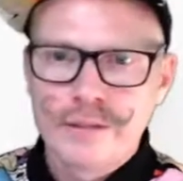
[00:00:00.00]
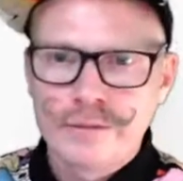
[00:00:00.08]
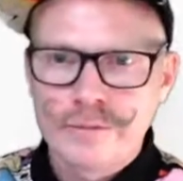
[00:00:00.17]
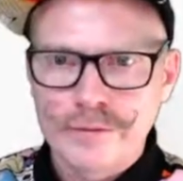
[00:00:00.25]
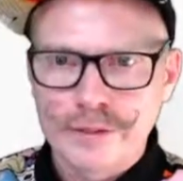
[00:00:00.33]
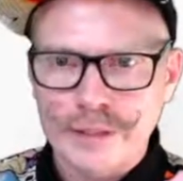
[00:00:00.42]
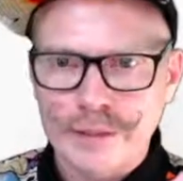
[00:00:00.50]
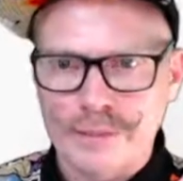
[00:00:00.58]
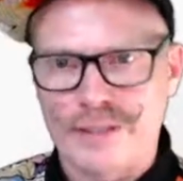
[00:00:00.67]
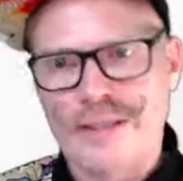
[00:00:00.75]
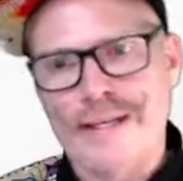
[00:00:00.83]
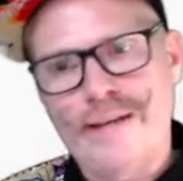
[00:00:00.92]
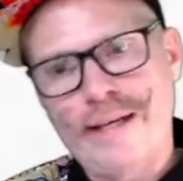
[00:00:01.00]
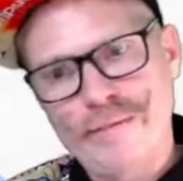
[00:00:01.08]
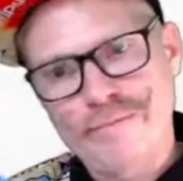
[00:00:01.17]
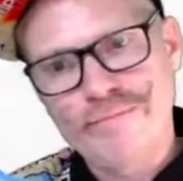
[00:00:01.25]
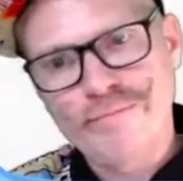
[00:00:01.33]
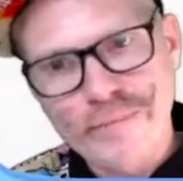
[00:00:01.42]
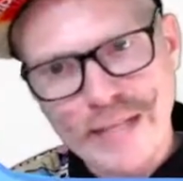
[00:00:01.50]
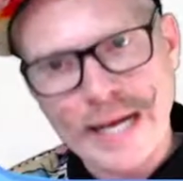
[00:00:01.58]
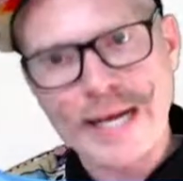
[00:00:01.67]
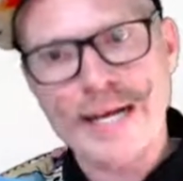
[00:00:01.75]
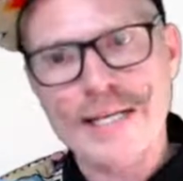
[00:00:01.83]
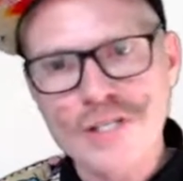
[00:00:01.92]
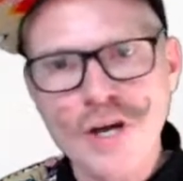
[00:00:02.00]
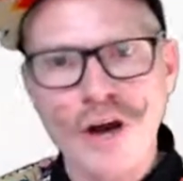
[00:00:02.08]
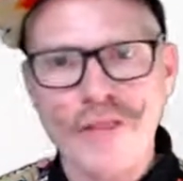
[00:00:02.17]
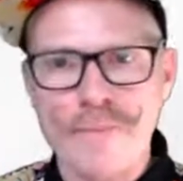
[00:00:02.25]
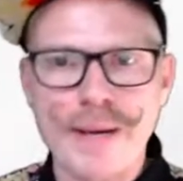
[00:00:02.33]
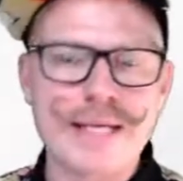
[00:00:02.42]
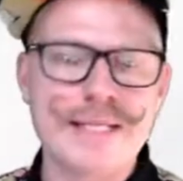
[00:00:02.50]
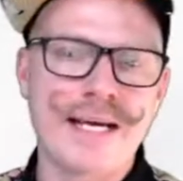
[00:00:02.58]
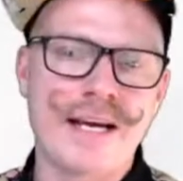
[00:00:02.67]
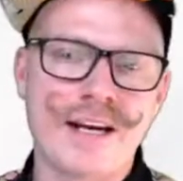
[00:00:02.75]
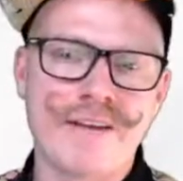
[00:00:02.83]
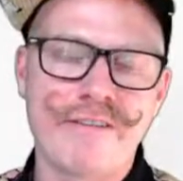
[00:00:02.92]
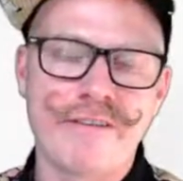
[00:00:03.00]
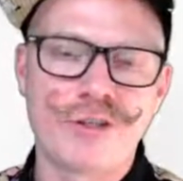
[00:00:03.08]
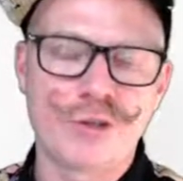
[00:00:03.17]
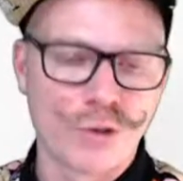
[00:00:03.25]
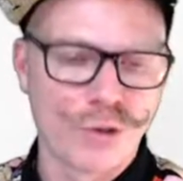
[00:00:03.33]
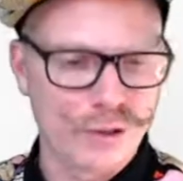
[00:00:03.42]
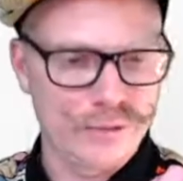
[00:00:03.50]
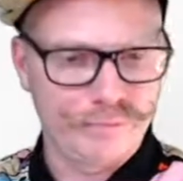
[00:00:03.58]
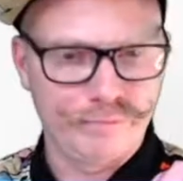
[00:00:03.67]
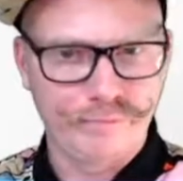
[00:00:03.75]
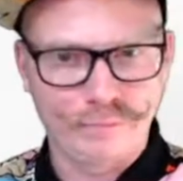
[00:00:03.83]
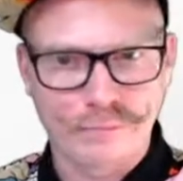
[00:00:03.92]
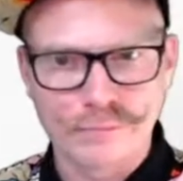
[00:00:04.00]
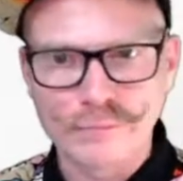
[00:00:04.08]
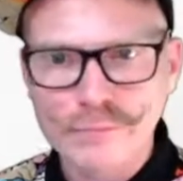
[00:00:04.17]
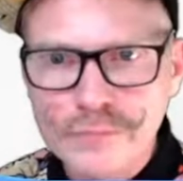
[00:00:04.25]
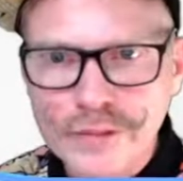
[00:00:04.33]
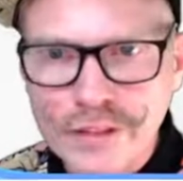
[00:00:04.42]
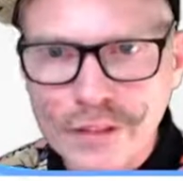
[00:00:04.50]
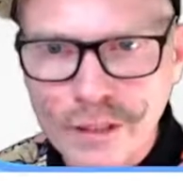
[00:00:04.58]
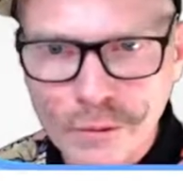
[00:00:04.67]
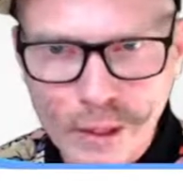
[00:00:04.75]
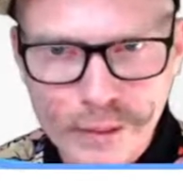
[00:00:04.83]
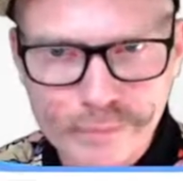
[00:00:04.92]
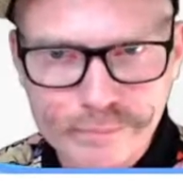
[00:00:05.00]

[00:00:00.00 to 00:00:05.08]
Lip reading: Something like that. That is not the best hand I've ever drawn. You know what?